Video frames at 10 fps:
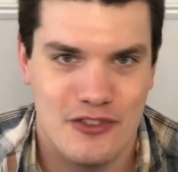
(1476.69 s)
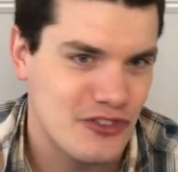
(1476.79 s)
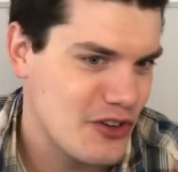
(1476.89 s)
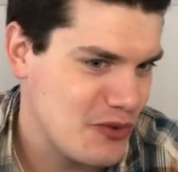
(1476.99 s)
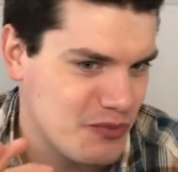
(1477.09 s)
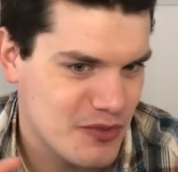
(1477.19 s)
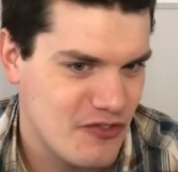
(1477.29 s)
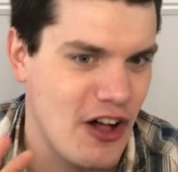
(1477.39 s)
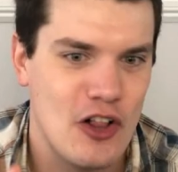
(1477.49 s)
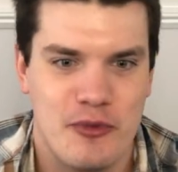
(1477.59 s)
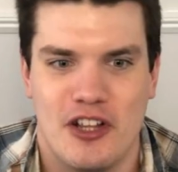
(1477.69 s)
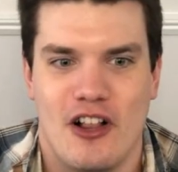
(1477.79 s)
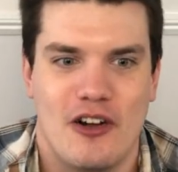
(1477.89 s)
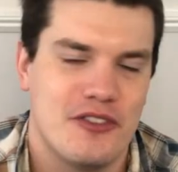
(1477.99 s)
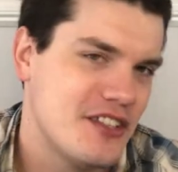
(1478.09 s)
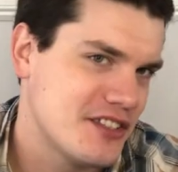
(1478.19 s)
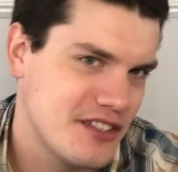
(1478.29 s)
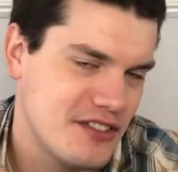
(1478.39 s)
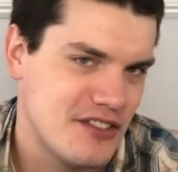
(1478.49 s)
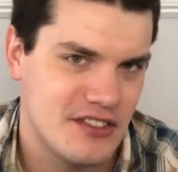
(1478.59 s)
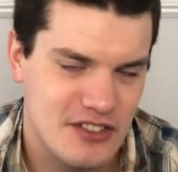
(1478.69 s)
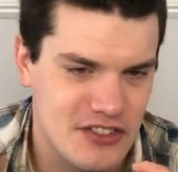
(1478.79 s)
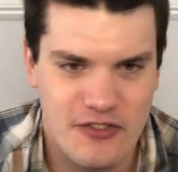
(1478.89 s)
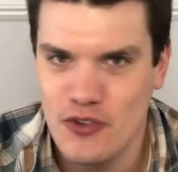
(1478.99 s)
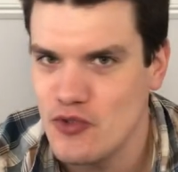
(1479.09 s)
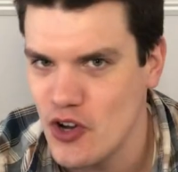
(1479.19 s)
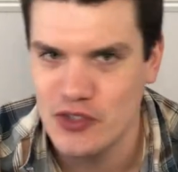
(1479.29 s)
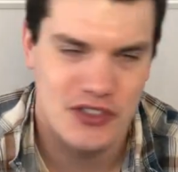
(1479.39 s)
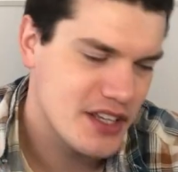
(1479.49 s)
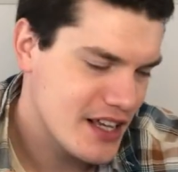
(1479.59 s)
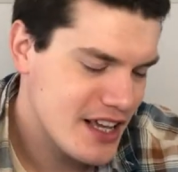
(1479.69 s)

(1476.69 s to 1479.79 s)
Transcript: So follow me along with this because there's a few notes.